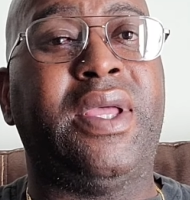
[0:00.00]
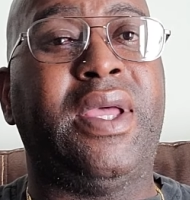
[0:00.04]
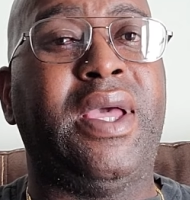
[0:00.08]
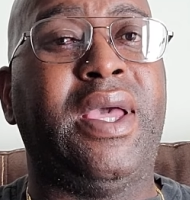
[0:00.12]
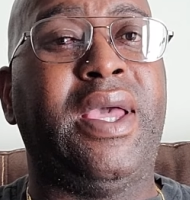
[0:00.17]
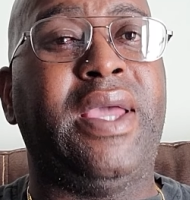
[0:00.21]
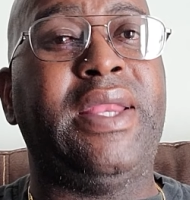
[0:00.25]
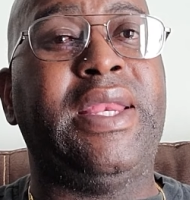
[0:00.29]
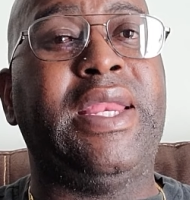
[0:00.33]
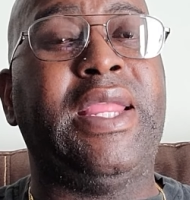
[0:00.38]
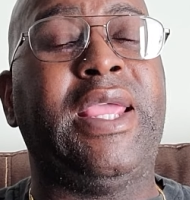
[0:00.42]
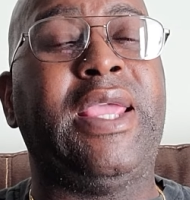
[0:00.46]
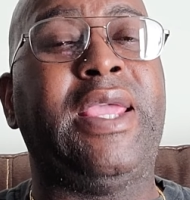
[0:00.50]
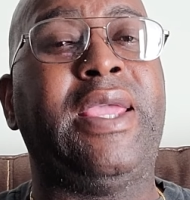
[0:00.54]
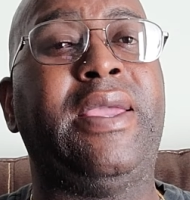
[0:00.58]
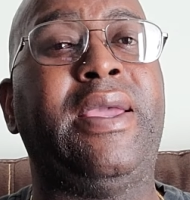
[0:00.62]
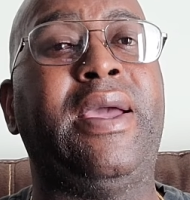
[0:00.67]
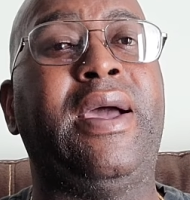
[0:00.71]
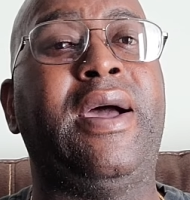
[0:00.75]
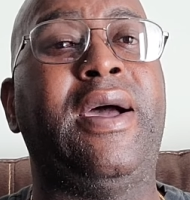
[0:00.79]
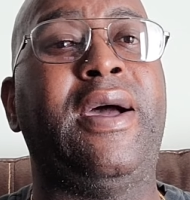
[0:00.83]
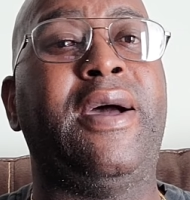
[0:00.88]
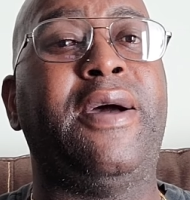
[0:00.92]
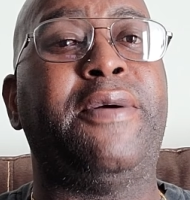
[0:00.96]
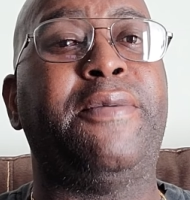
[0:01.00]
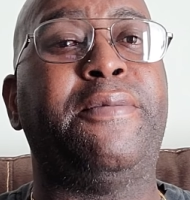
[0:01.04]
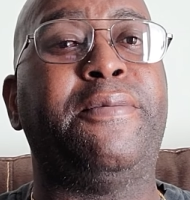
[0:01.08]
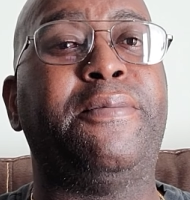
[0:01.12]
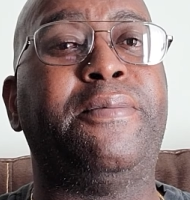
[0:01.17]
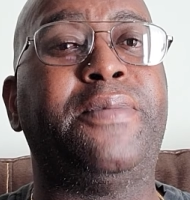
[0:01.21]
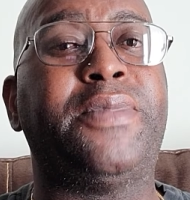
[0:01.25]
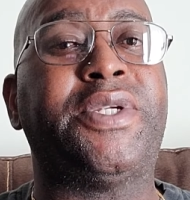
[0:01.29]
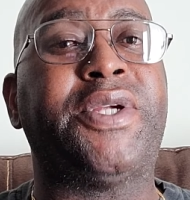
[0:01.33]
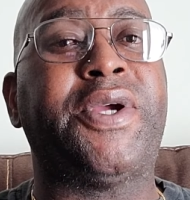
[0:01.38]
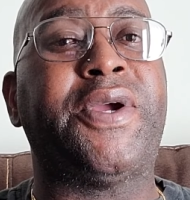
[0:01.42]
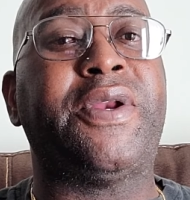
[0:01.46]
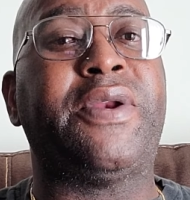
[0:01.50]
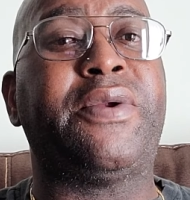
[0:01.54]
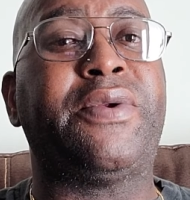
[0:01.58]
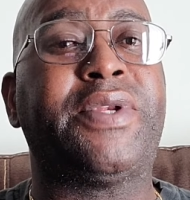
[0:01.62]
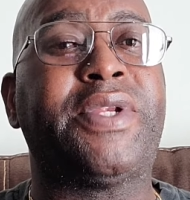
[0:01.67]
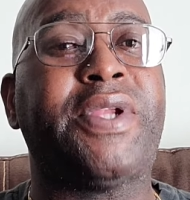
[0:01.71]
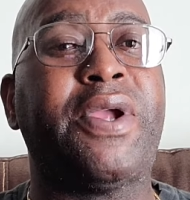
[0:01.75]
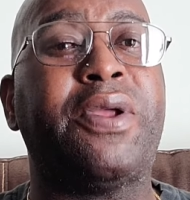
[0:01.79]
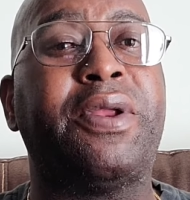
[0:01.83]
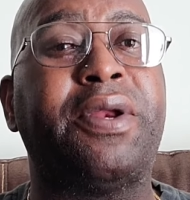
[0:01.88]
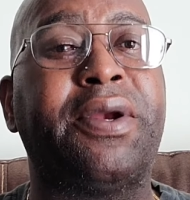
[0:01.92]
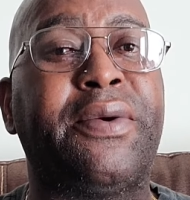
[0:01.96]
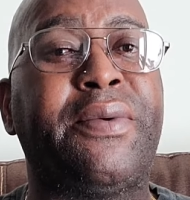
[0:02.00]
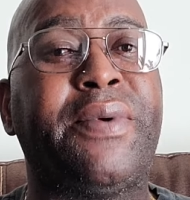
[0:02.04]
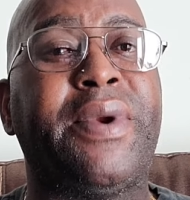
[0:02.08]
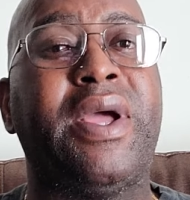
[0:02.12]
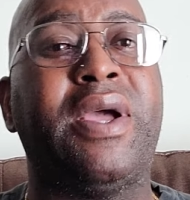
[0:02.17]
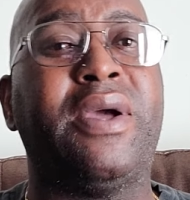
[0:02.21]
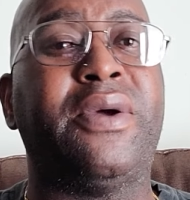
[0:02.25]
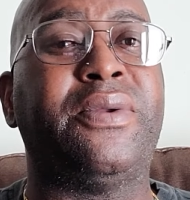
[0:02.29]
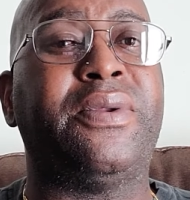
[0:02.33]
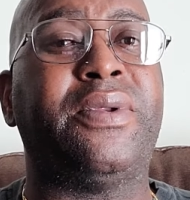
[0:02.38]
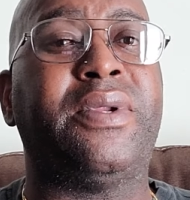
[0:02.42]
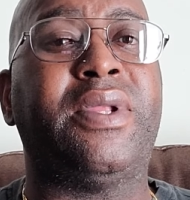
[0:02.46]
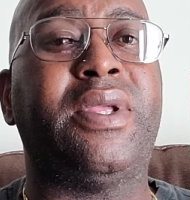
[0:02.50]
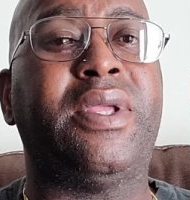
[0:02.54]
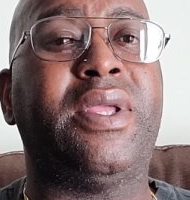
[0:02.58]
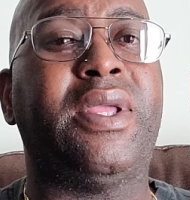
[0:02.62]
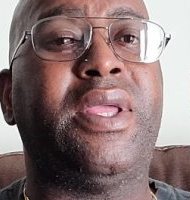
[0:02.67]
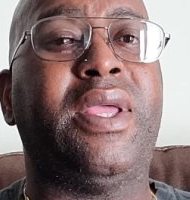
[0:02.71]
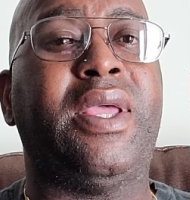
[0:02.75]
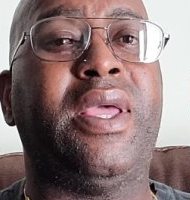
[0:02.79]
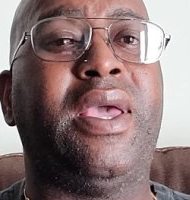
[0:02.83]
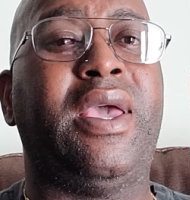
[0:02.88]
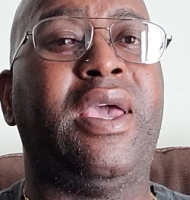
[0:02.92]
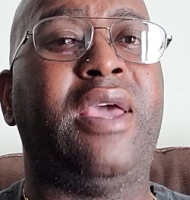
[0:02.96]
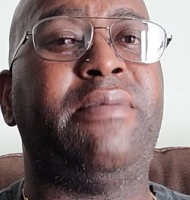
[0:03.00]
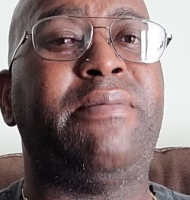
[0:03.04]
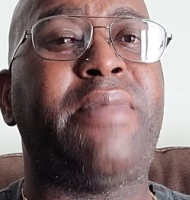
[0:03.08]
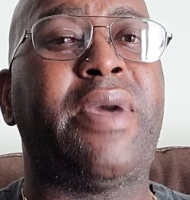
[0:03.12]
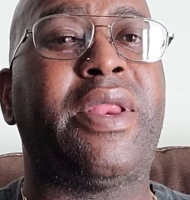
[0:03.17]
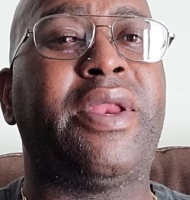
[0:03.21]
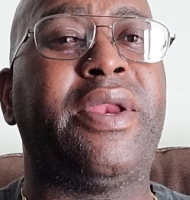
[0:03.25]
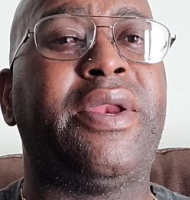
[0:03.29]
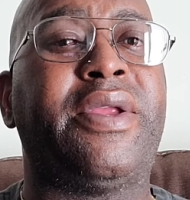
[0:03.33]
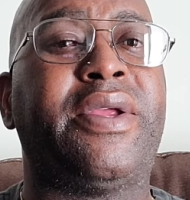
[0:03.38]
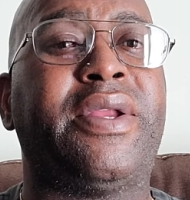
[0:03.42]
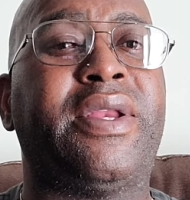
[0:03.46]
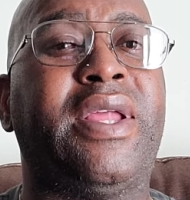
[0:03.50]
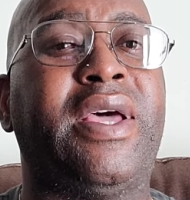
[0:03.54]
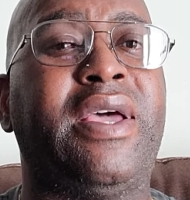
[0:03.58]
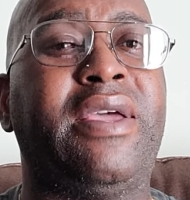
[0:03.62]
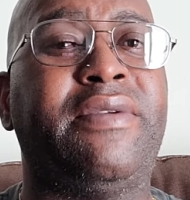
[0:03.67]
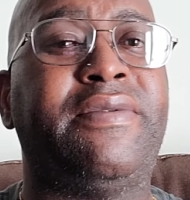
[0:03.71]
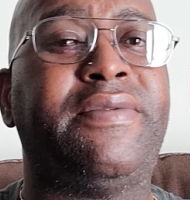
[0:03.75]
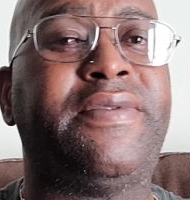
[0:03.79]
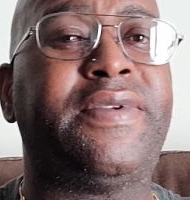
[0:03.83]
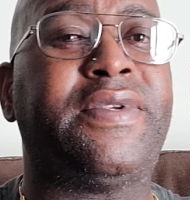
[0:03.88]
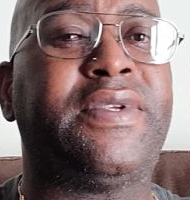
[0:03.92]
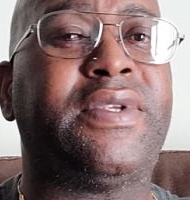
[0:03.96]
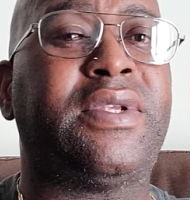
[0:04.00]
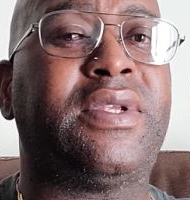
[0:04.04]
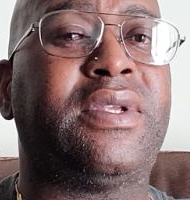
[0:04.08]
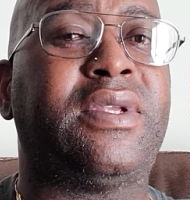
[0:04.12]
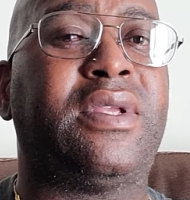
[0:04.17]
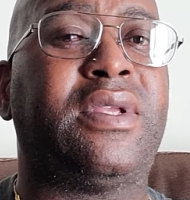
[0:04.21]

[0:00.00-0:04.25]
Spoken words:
and they turn it around and better their lives.